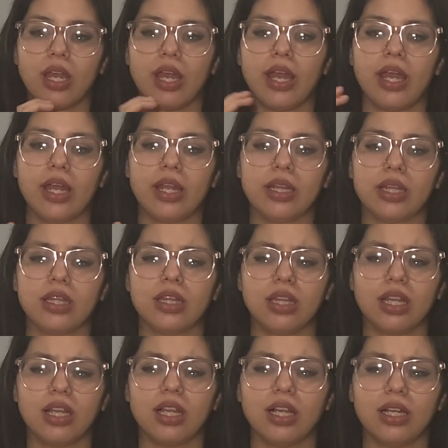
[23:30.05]
And
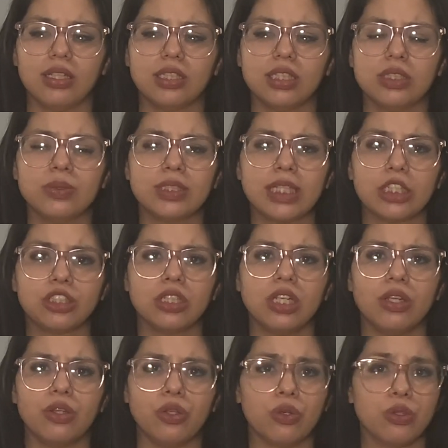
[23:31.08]
this was actually
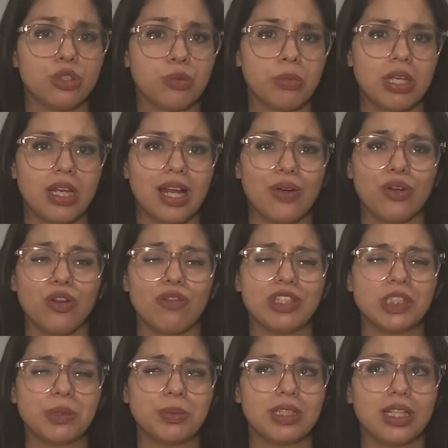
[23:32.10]
new to me. I don't know if
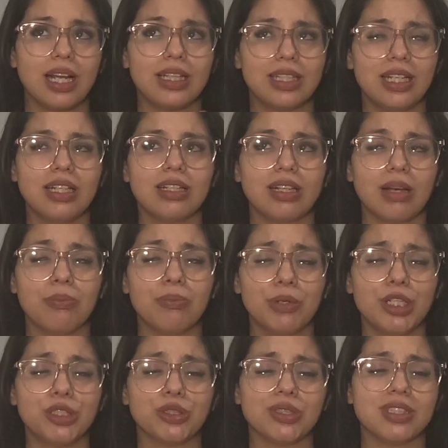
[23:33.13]
it's, I'm
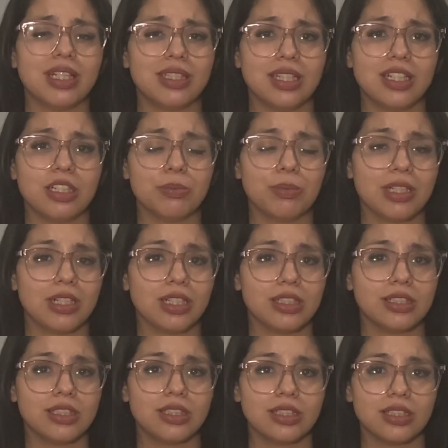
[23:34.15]
pretty sure they did it because
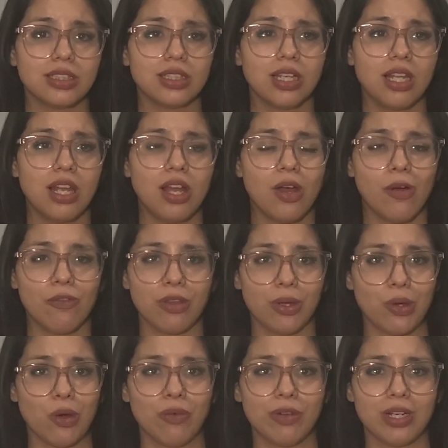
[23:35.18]
of the
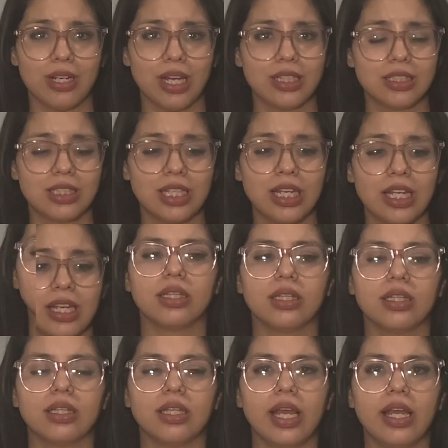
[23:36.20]
COVID-19.
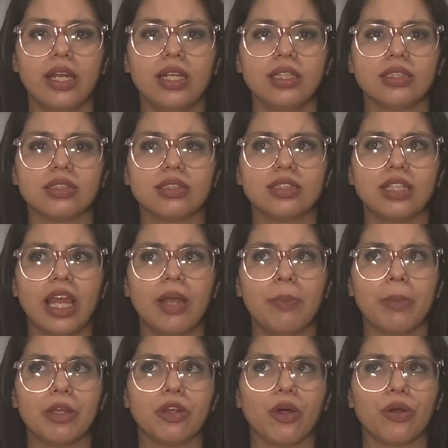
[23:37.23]
They didn't take
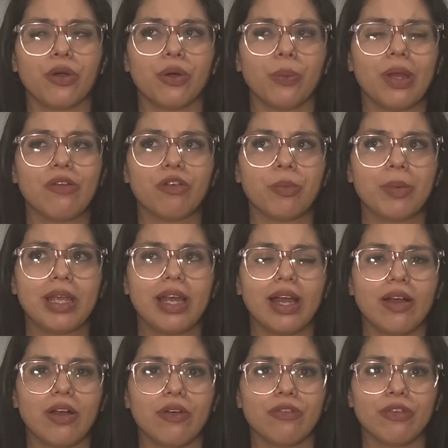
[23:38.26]
my daughter away from me
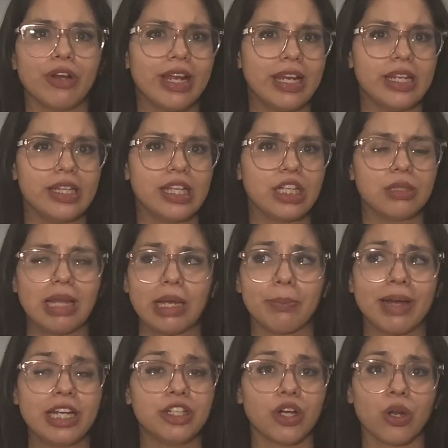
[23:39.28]
for anything. Like
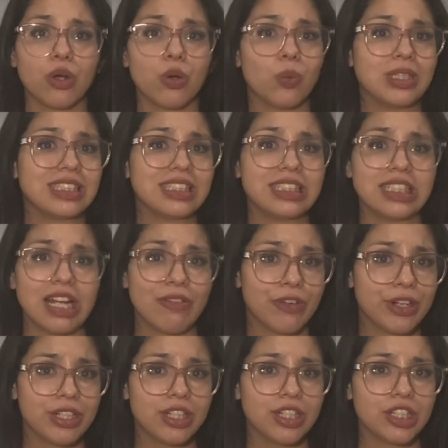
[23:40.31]
my daughter was never
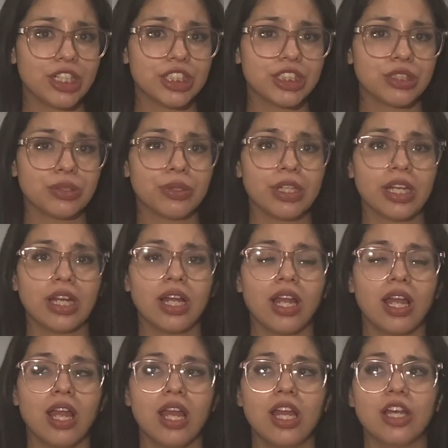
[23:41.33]
in the nursery.
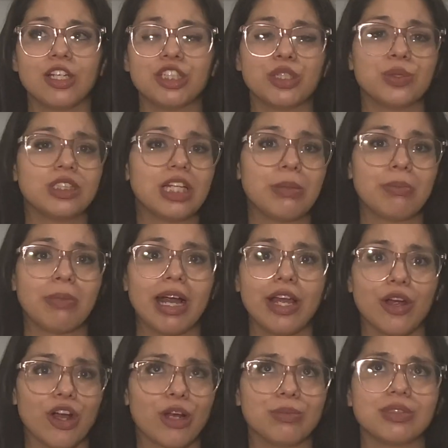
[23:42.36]
She was in my
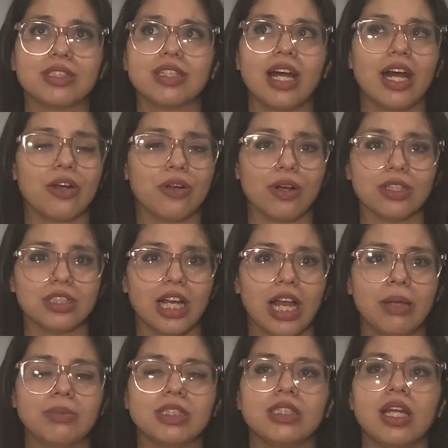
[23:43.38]
arms at all
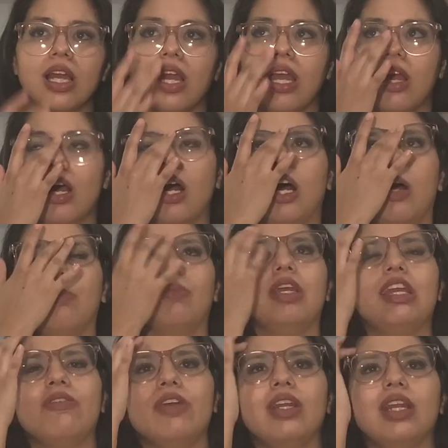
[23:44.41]
times.
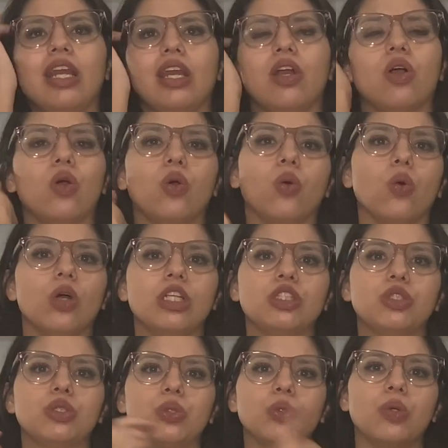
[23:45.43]
Even like going
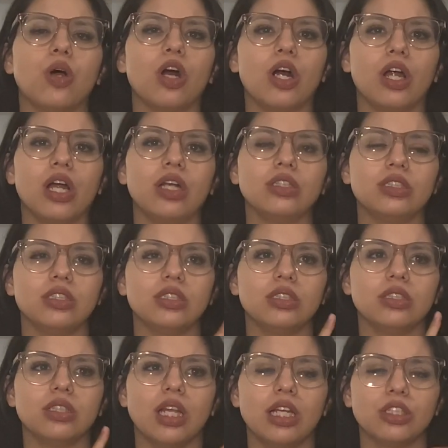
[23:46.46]
to our
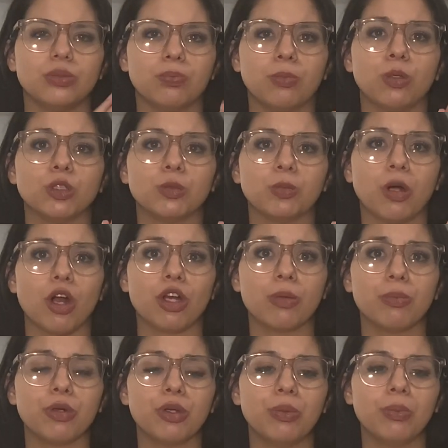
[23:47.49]
like postpartum
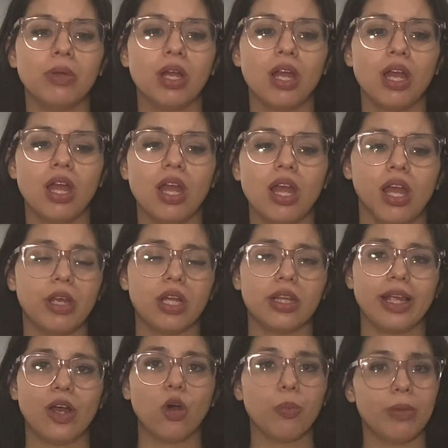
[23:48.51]
room,
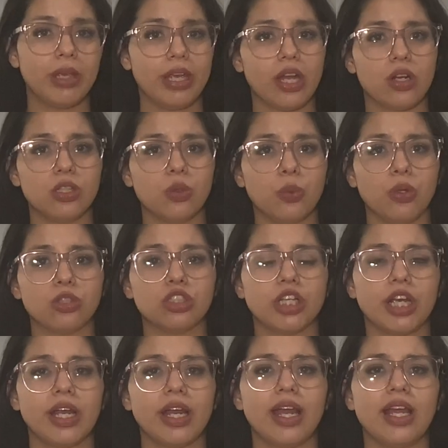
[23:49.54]
they helped me get on the
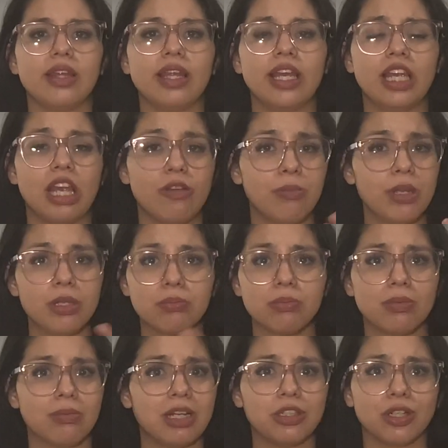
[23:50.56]
wheelchair, and they gave me
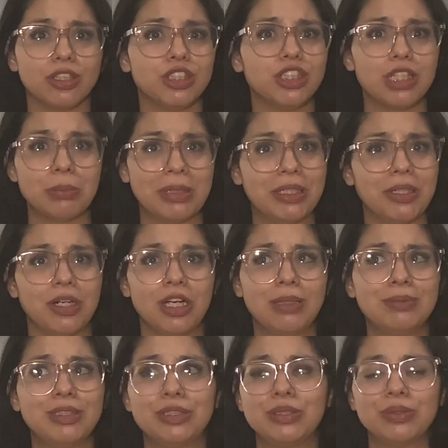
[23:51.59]
my daughter in my
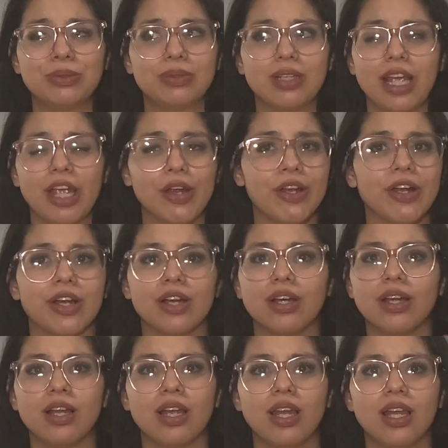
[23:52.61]
arms to carry
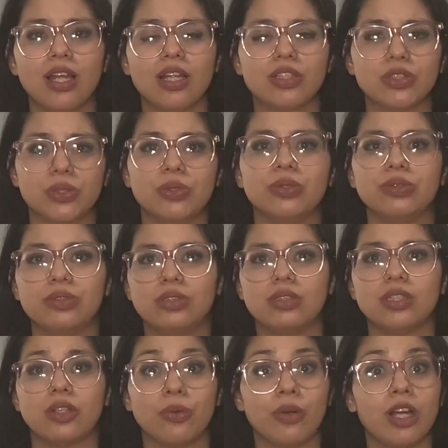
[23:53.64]
her to
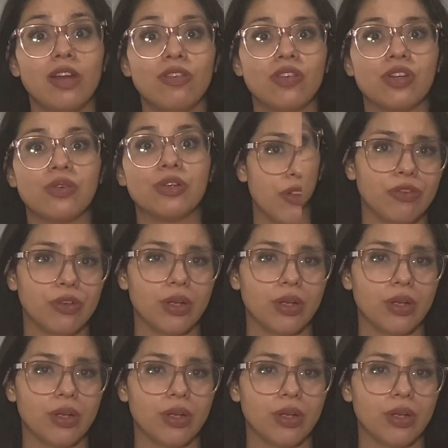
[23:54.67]
the recovery room.